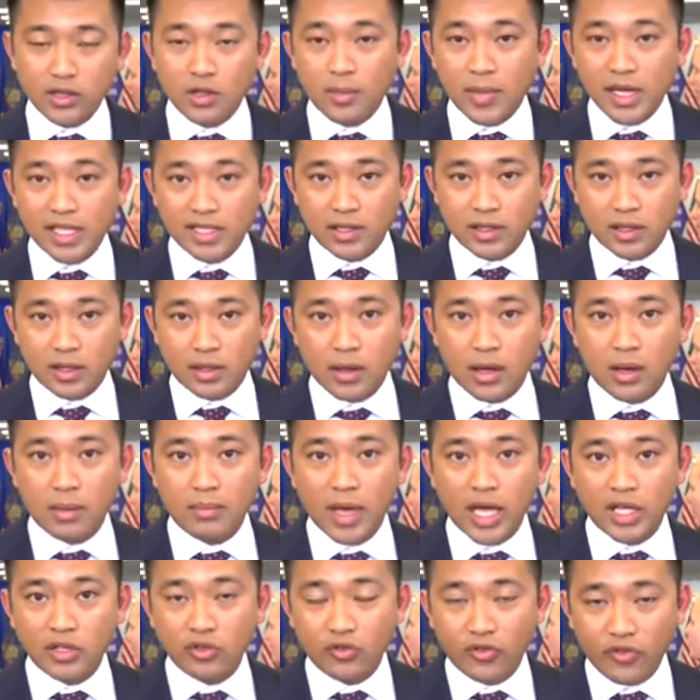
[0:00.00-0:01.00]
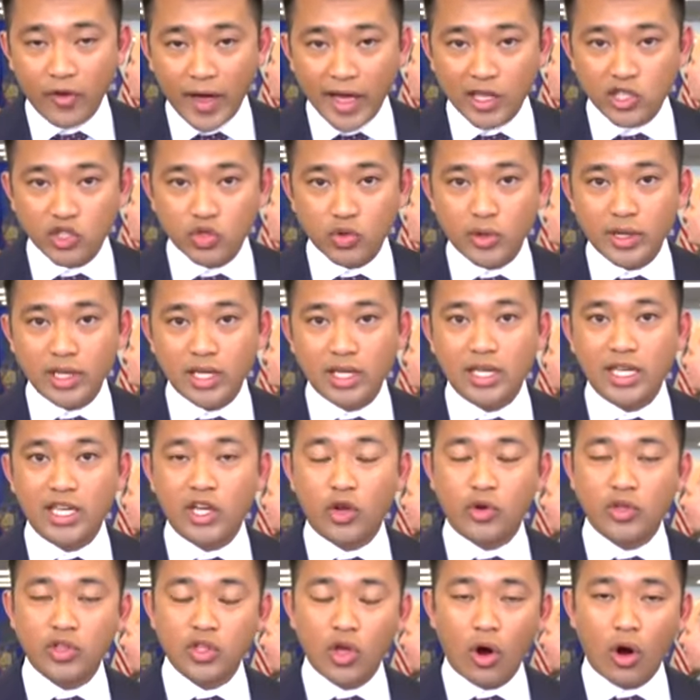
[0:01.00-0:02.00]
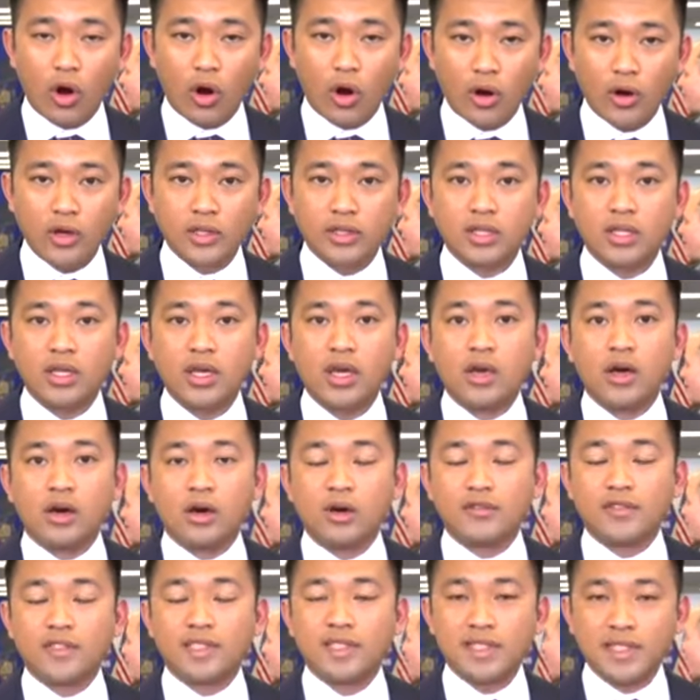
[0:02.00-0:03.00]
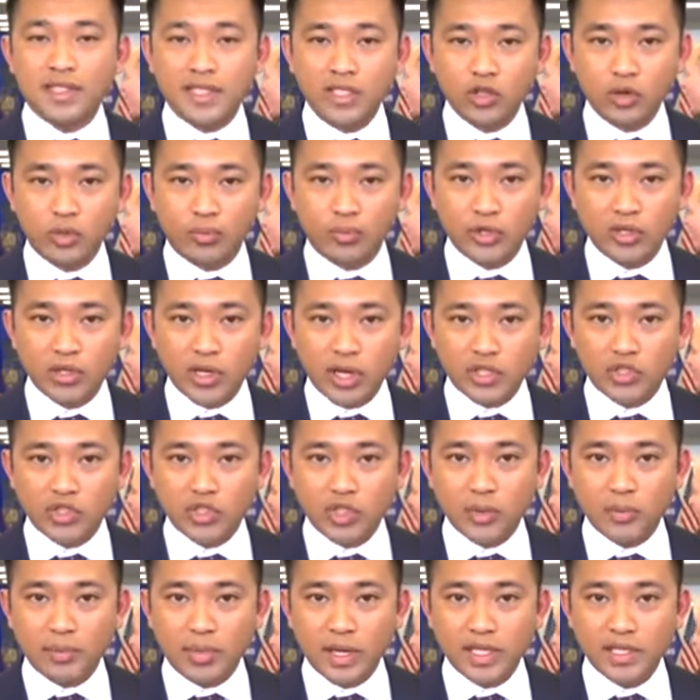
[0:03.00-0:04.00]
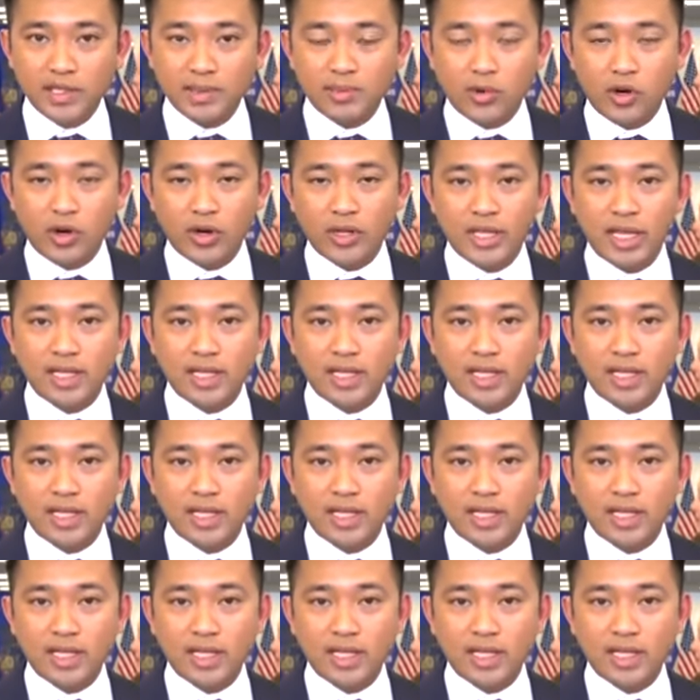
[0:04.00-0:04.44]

domestic uh, manufacturing here in the heart of steel production in Pittsburgh.